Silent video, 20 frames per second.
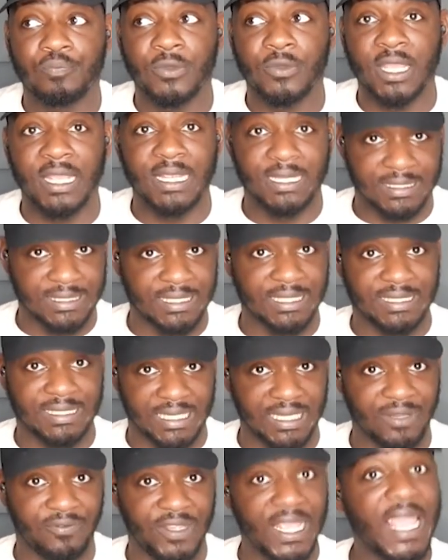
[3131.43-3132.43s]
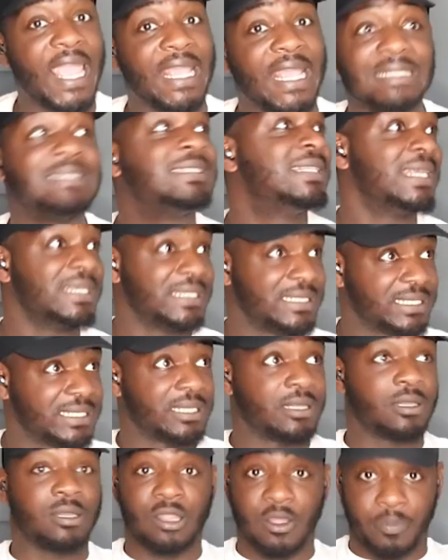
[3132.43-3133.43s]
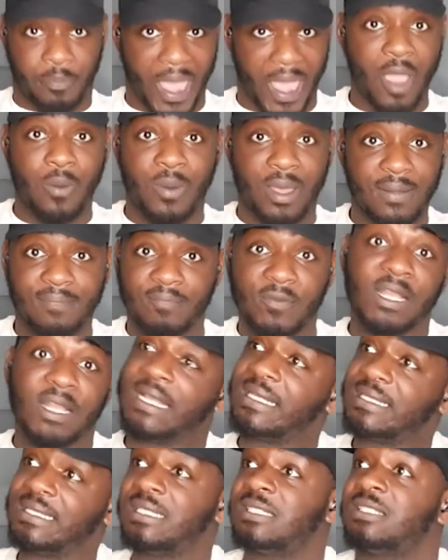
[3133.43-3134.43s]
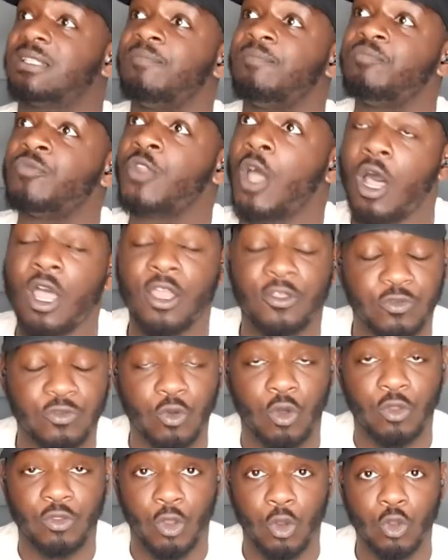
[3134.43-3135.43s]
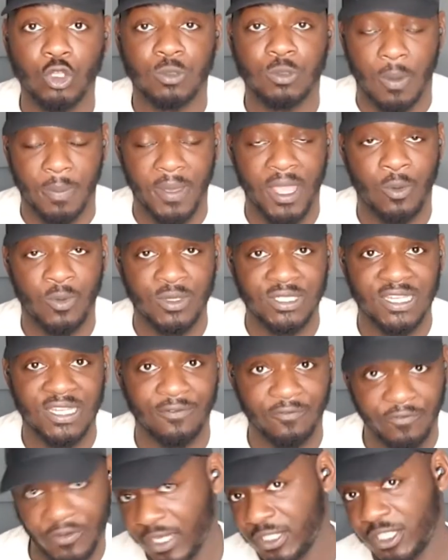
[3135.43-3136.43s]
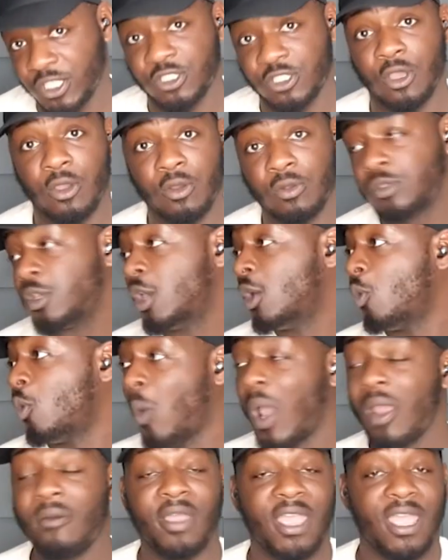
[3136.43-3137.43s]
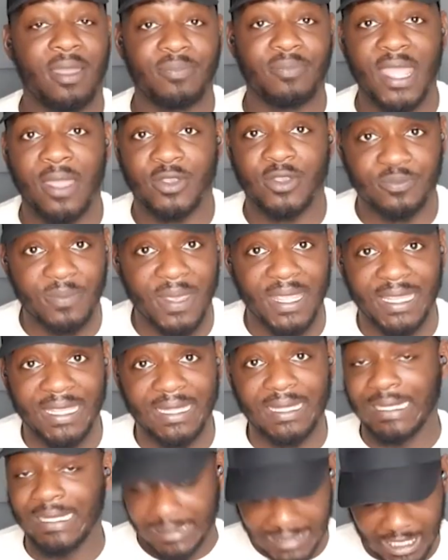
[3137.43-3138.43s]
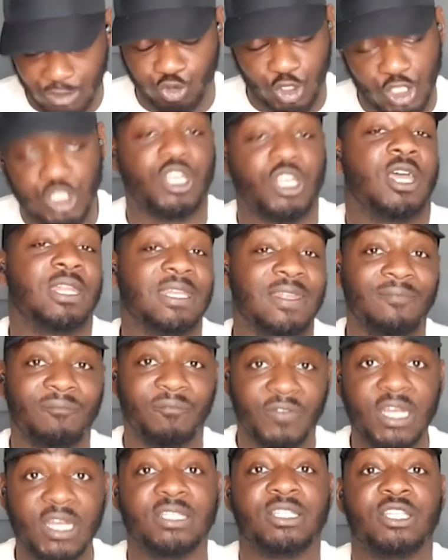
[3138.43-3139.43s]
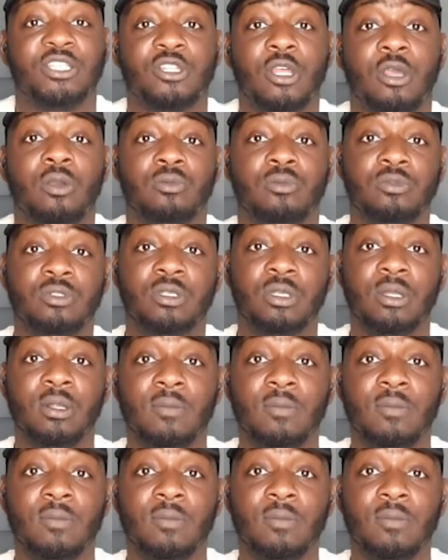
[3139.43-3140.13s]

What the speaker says: Is the TVA, is this the power? Like, is this, I thought the ultimate power was the Infinity Stones. Where I am now is it's literally turned Infinity Stones,